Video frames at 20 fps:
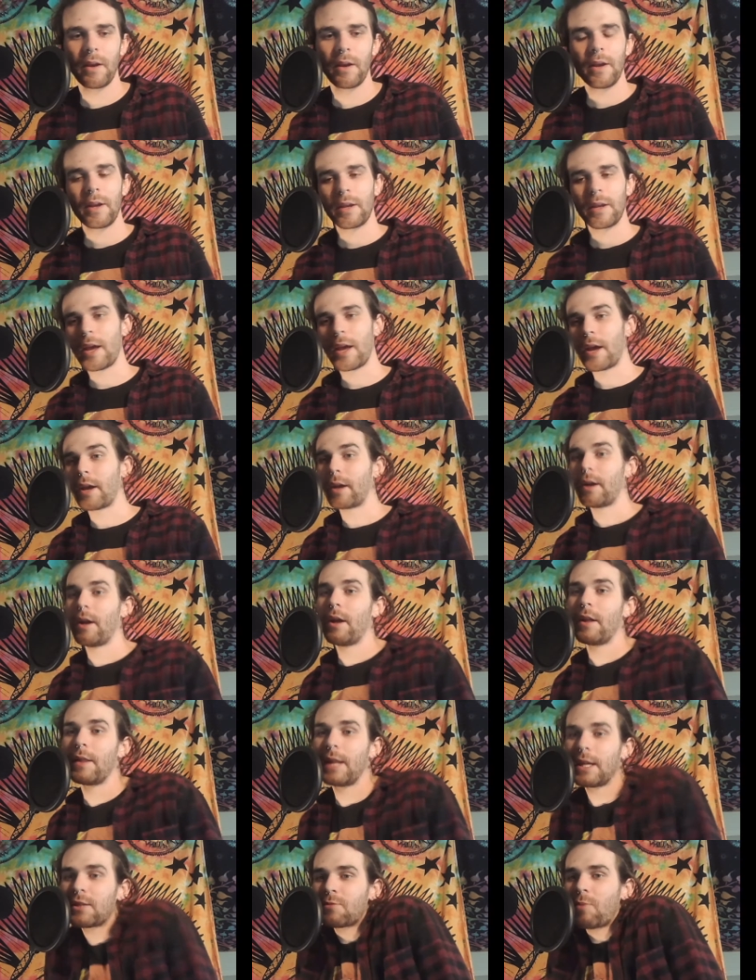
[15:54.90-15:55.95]
Okay?
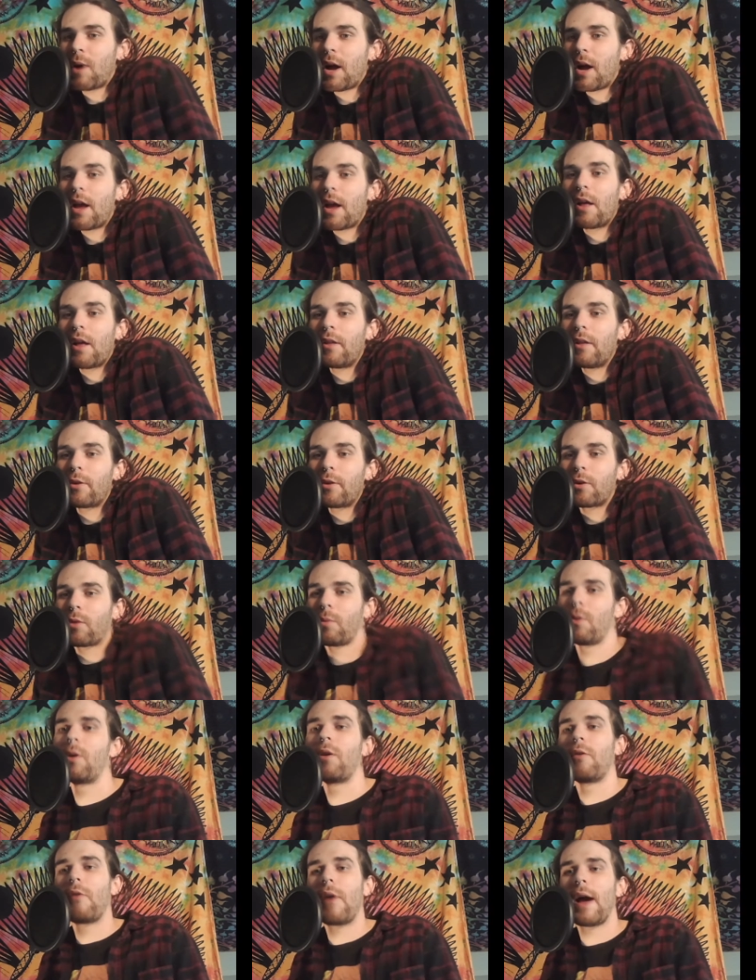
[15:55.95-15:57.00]
That's why the
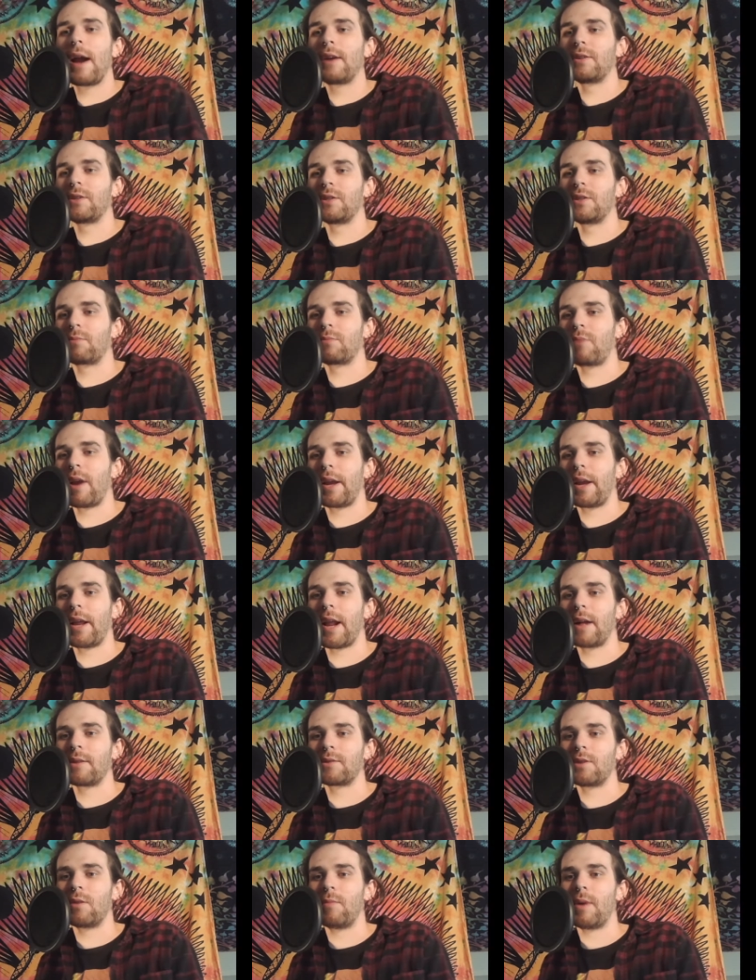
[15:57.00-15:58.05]
coronavirus is breaking
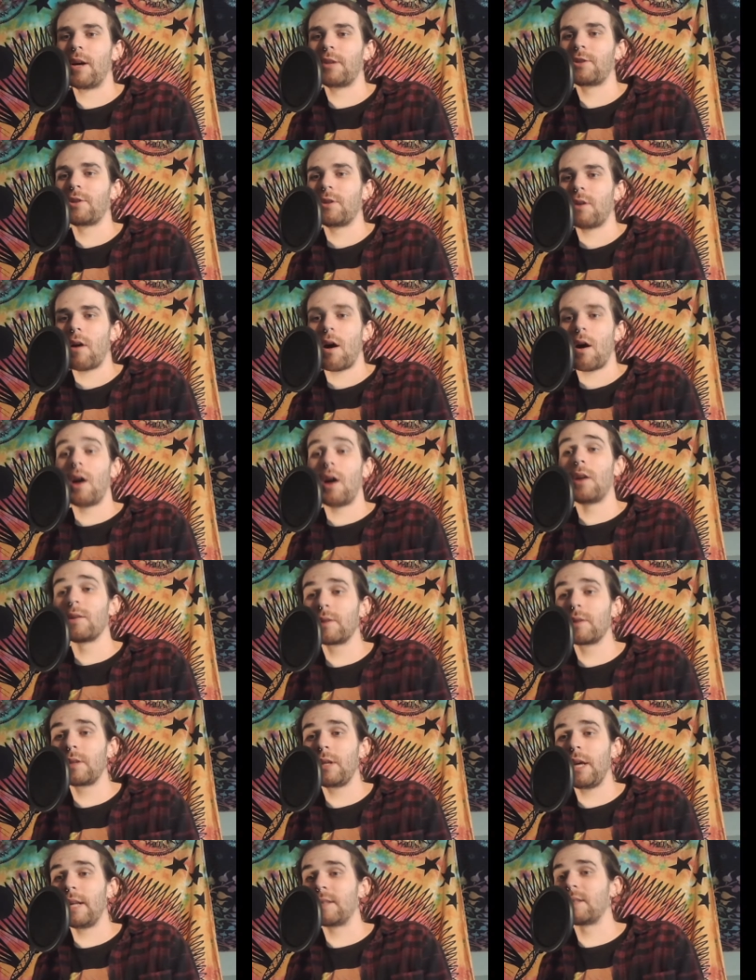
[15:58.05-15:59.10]
out so much.
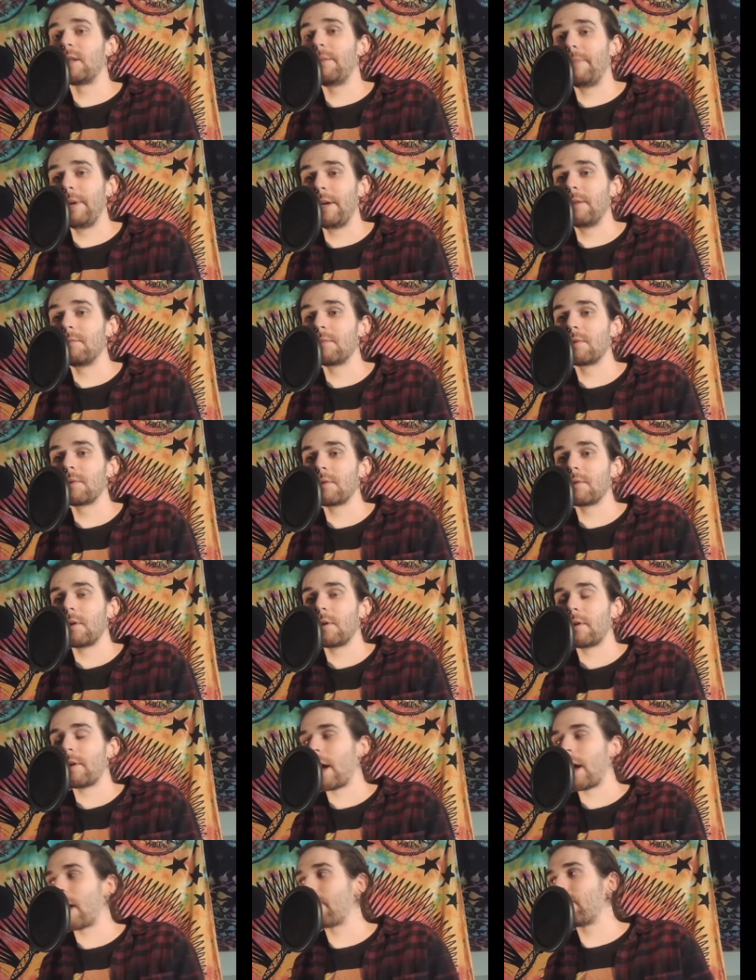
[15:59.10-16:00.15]
Honestly, it's the memes.
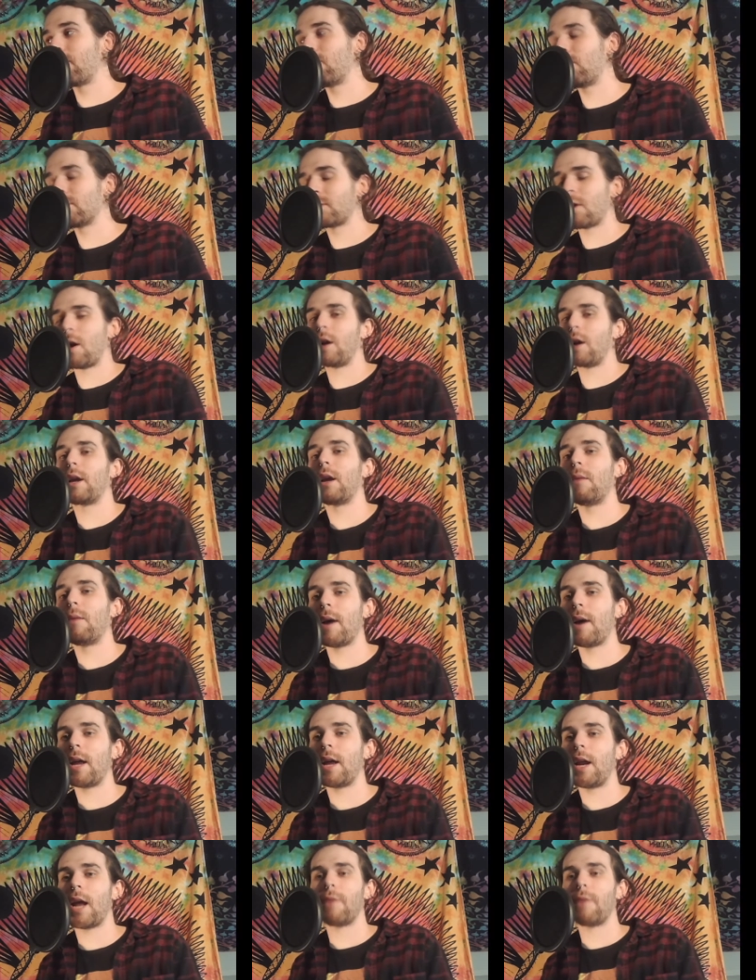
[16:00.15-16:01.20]
Everyone talking
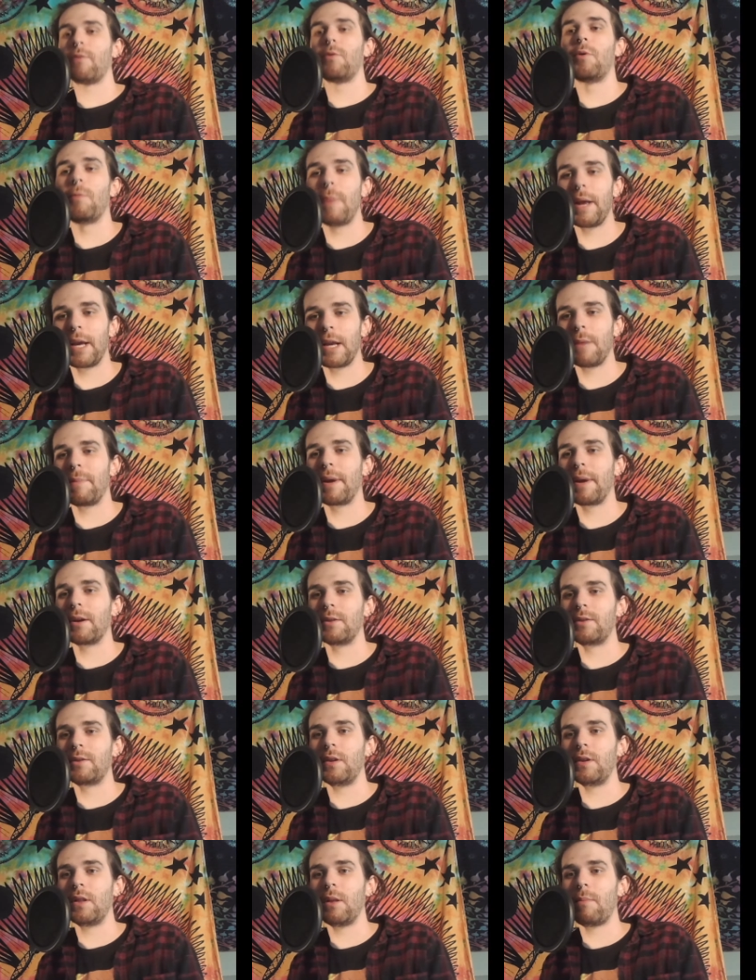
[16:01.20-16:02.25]
about it, everyone making a bigger
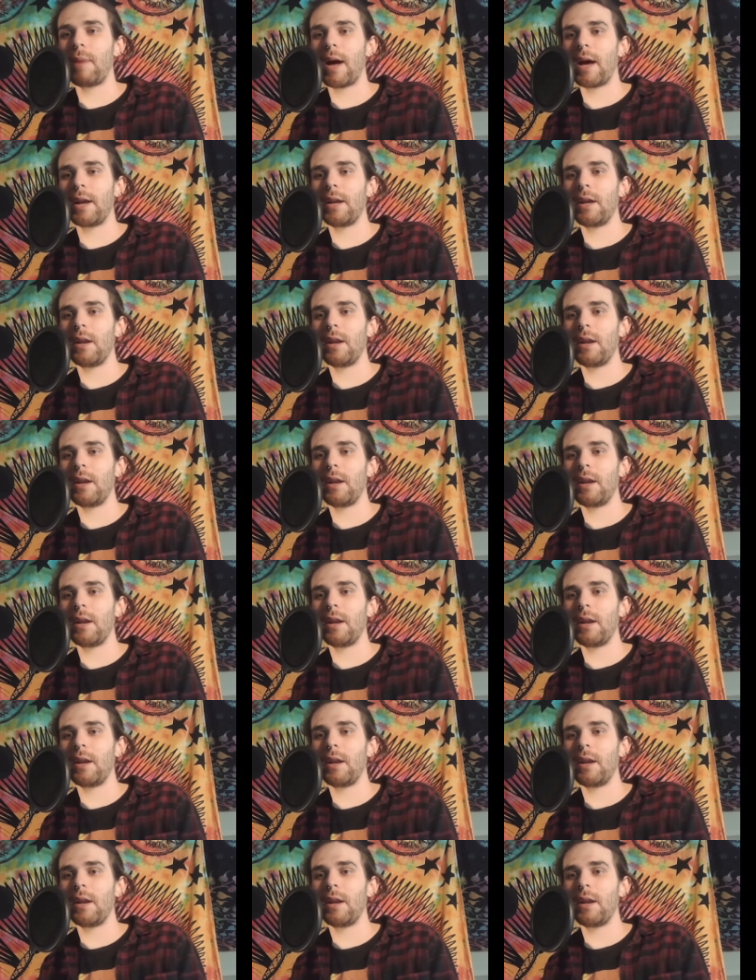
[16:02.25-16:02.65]
deal about it,